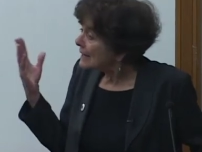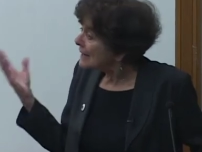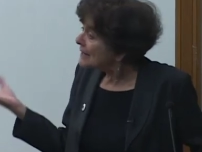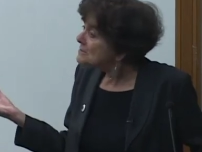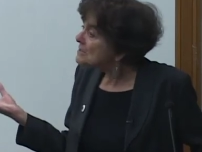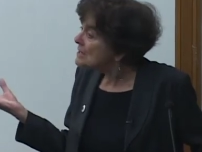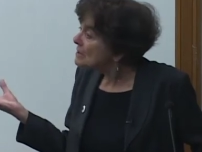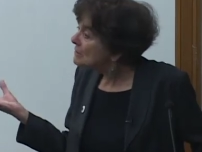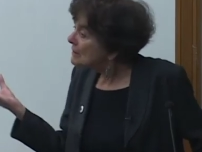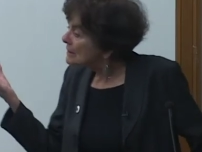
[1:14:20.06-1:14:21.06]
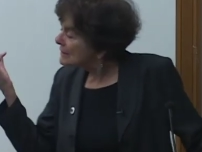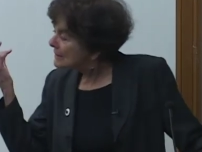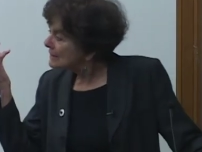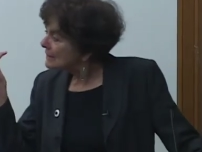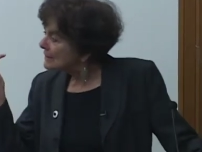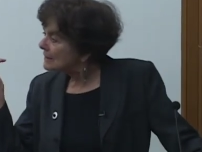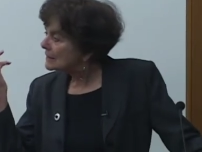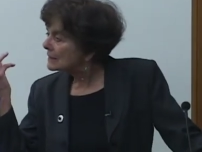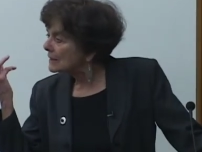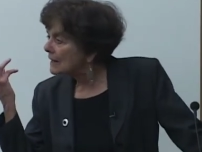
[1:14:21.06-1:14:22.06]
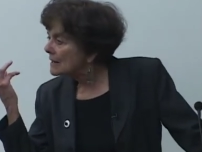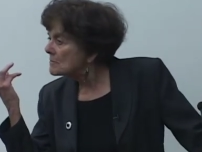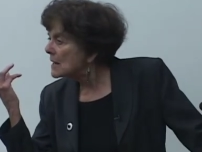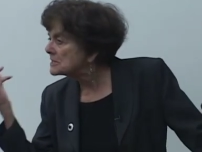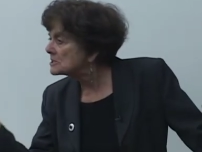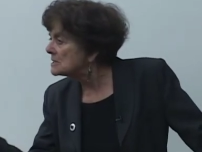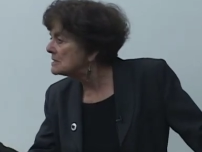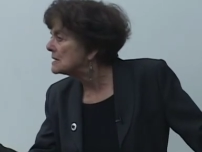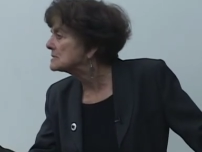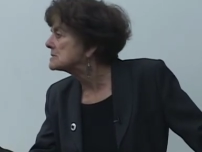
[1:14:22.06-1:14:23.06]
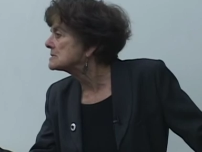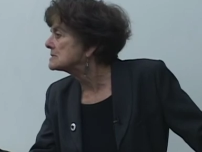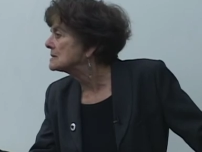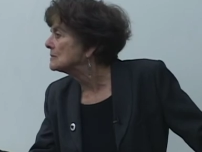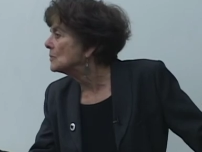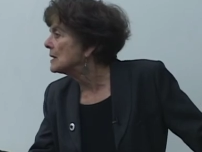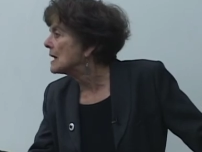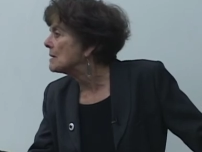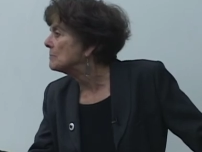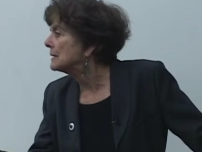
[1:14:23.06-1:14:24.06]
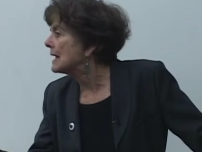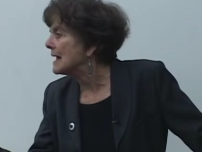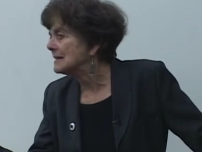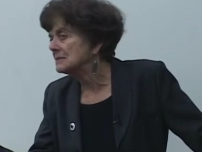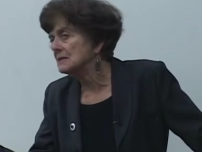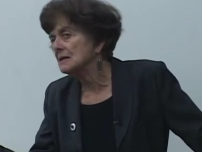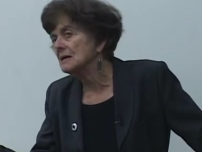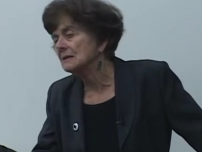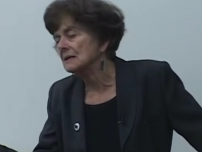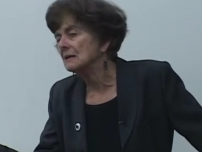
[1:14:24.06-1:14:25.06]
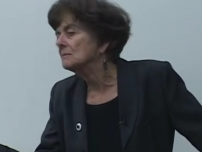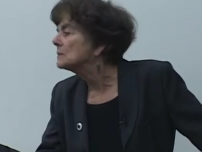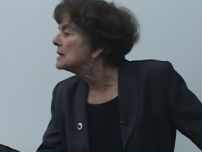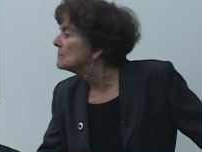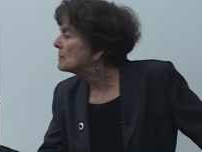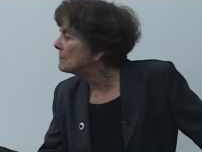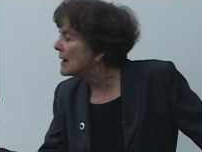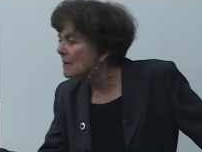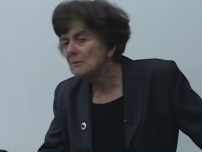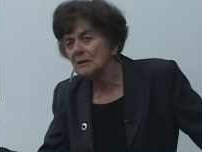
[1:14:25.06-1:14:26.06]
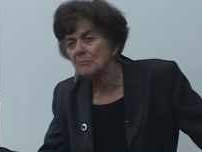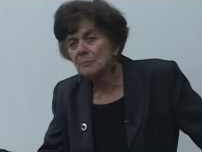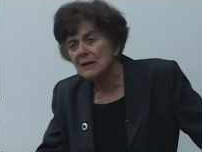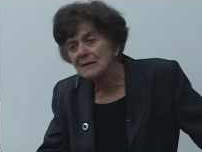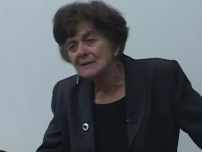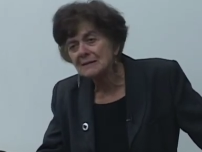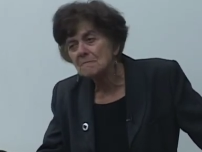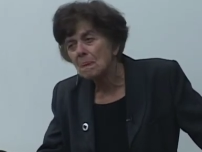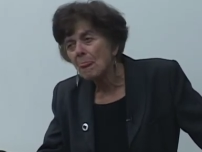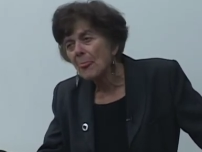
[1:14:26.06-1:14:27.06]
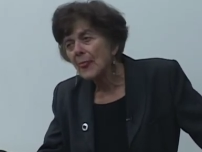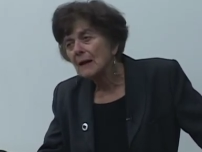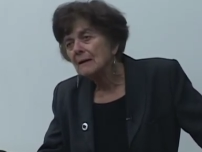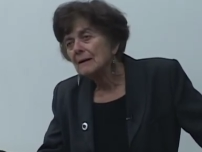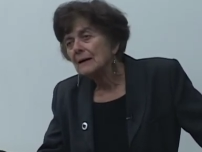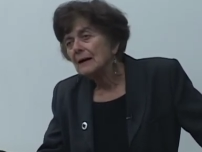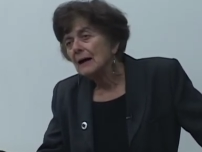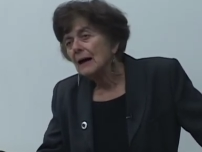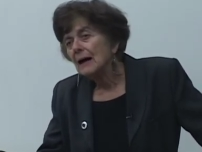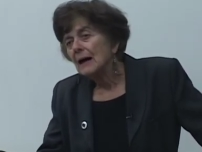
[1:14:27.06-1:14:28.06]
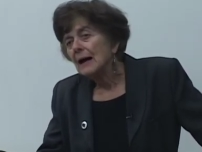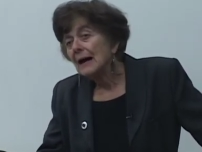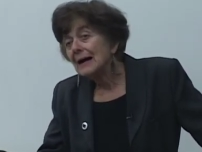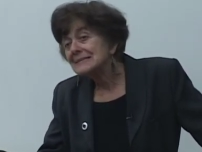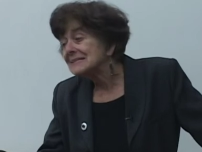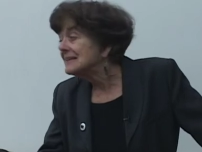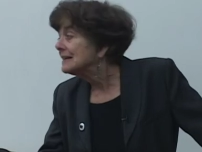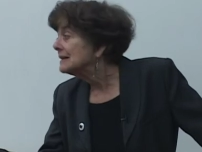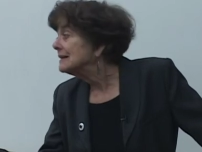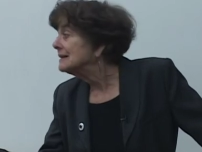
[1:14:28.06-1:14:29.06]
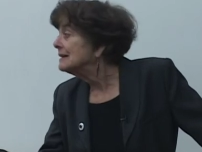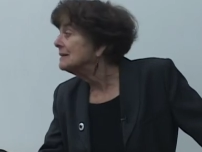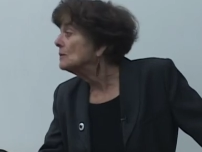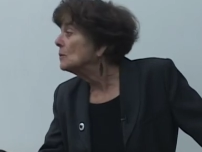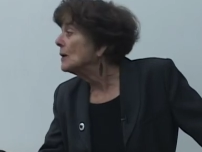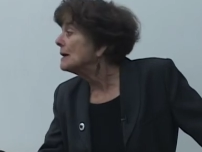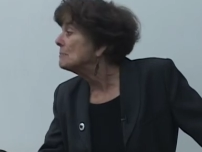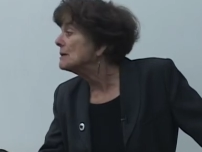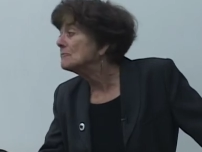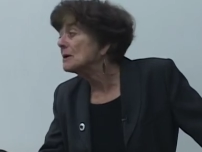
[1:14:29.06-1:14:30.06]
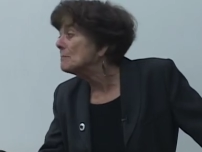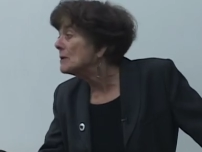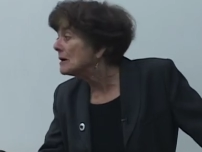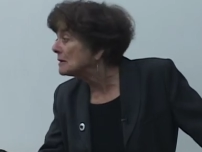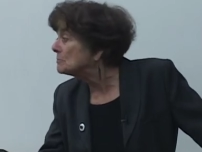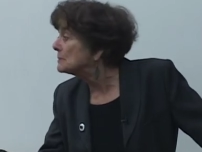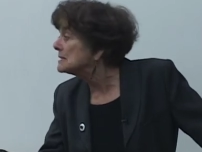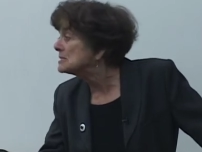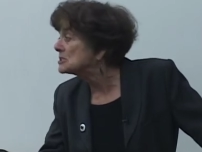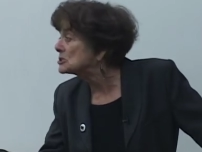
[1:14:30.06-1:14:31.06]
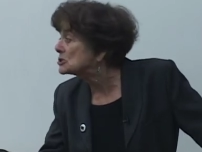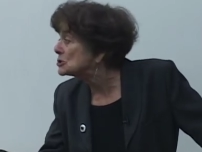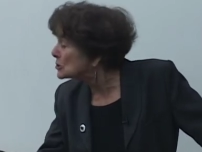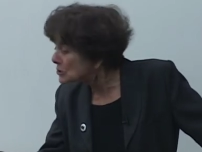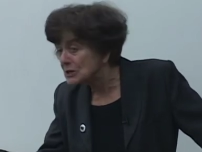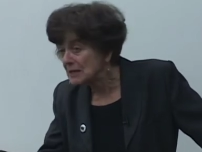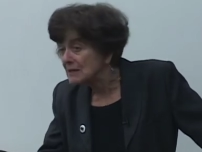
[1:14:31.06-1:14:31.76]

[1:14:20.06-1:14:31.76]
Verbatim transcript: and you know, I mentioned this when I began talking, but public opinion has, in a way, been remarkably sturdy